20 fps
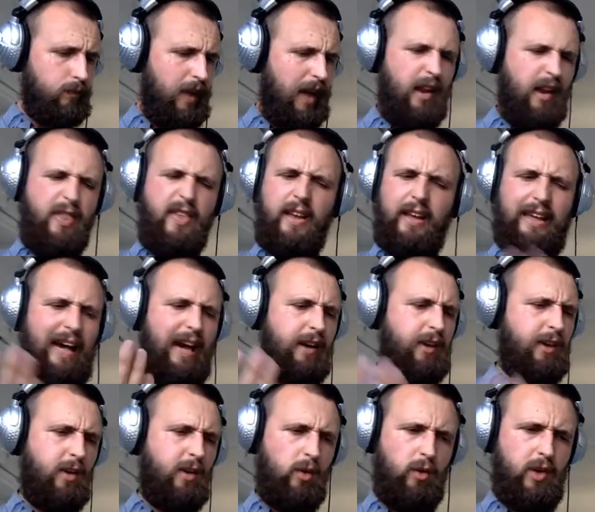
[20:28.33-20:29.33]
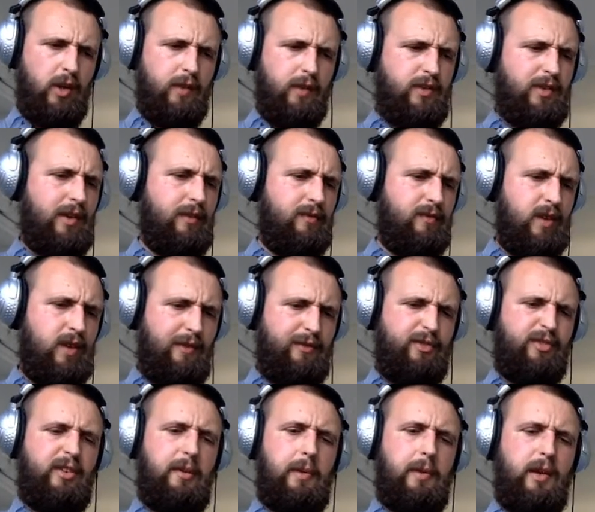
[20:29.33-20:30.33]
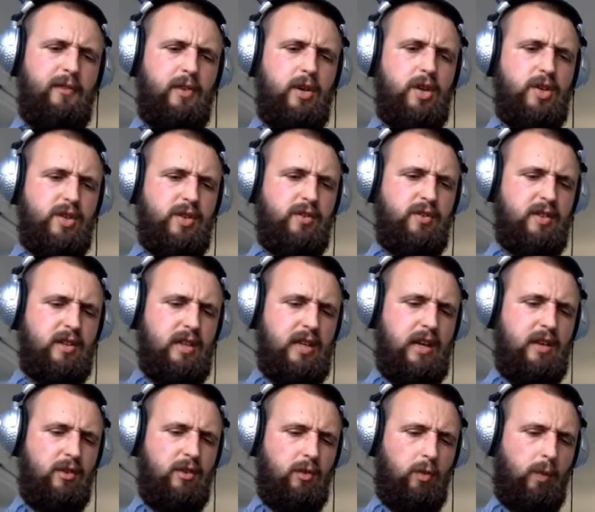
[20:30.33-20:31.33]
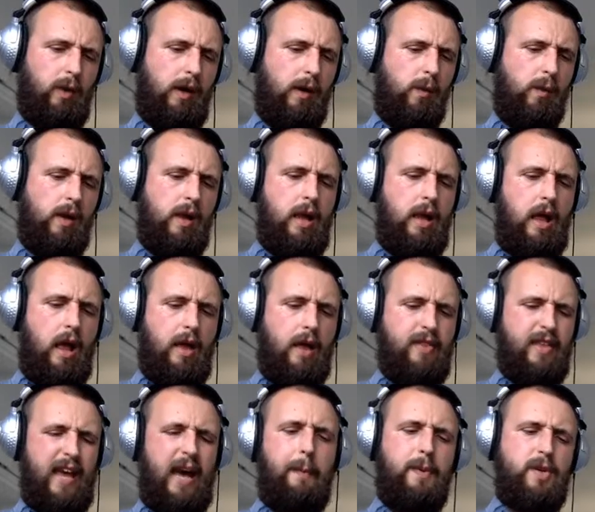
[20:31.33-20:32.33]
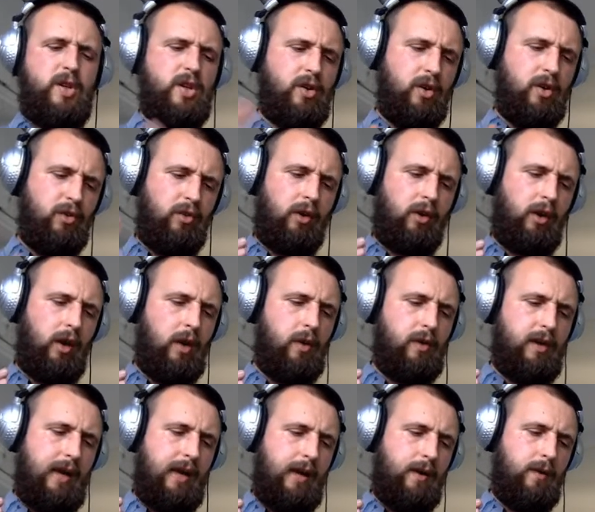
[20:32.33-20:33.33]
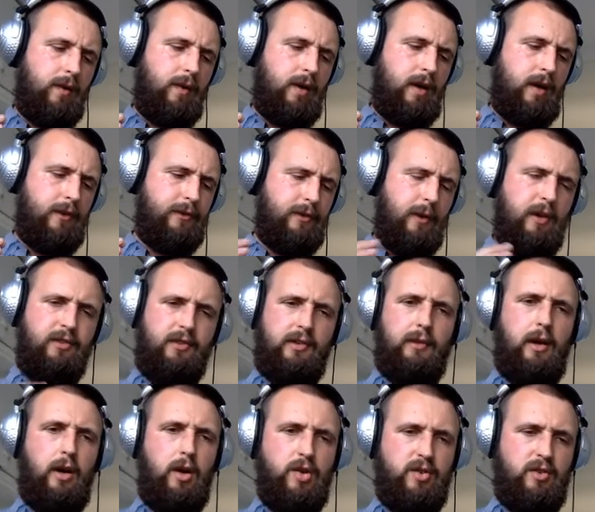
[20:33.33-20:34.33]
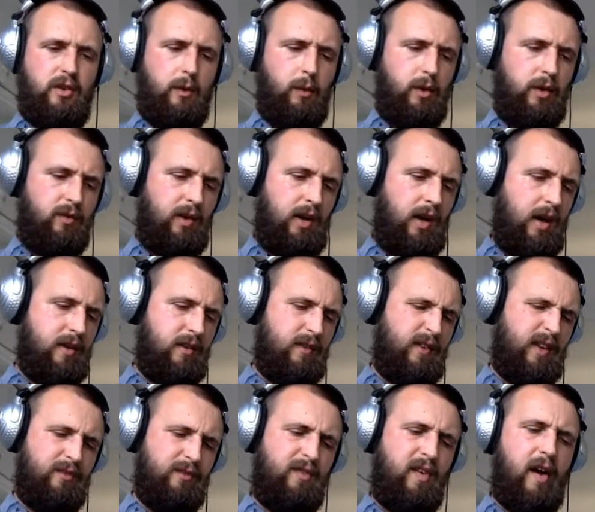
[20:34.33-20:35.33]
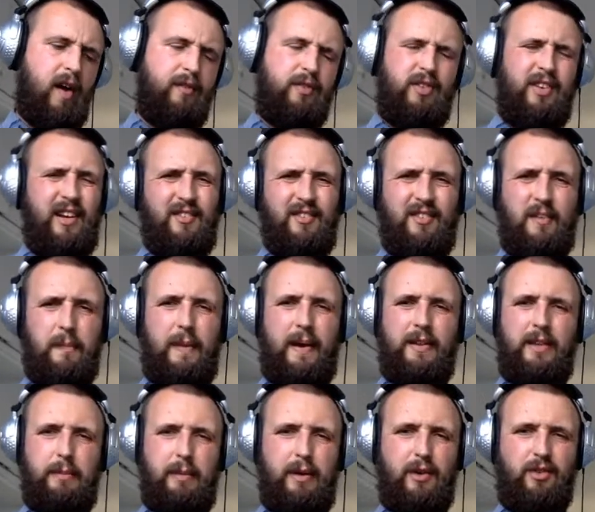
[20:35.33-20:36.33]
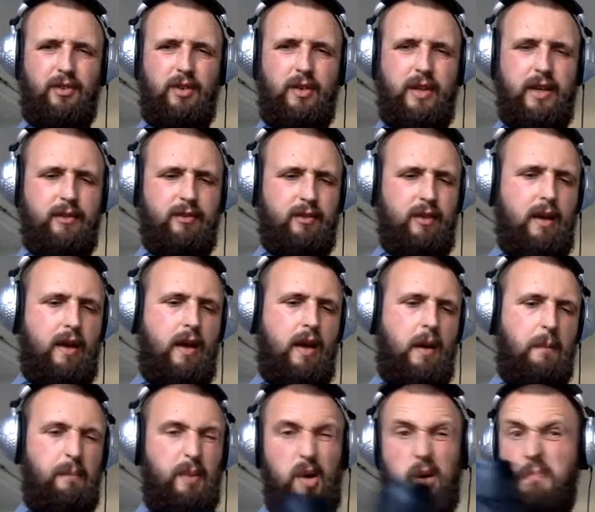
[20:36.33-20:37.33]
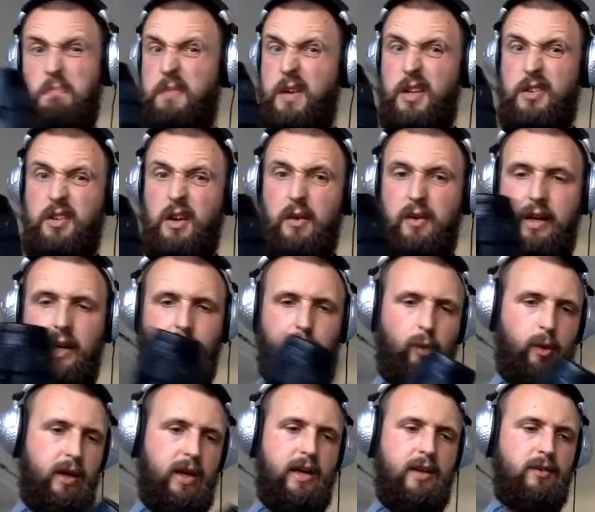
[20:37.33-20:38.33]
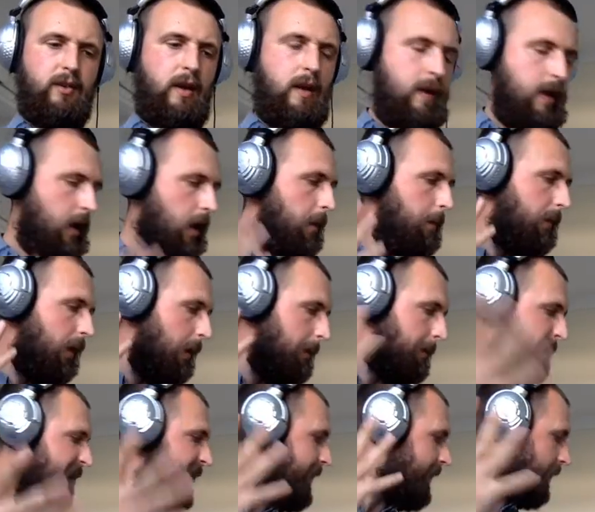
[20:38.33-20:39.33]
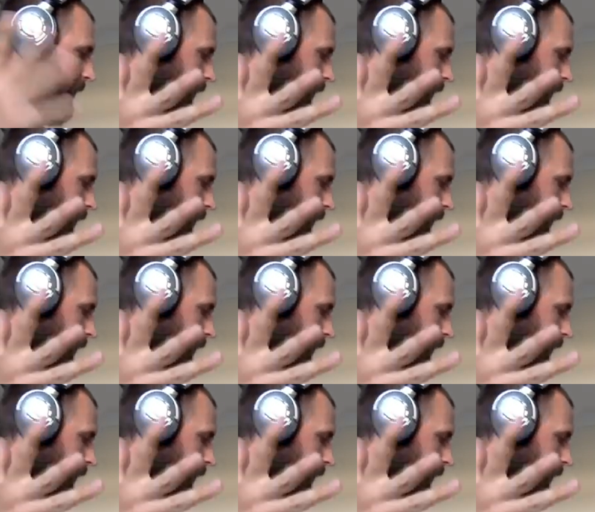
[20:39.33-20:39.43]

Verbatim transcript: and I think Canon and all the others have, have similar versions to these as well. The aperture doesn't go down as, as large as I would have liked. I think 5.6 is about the most on this, but it's okay for what it is. My main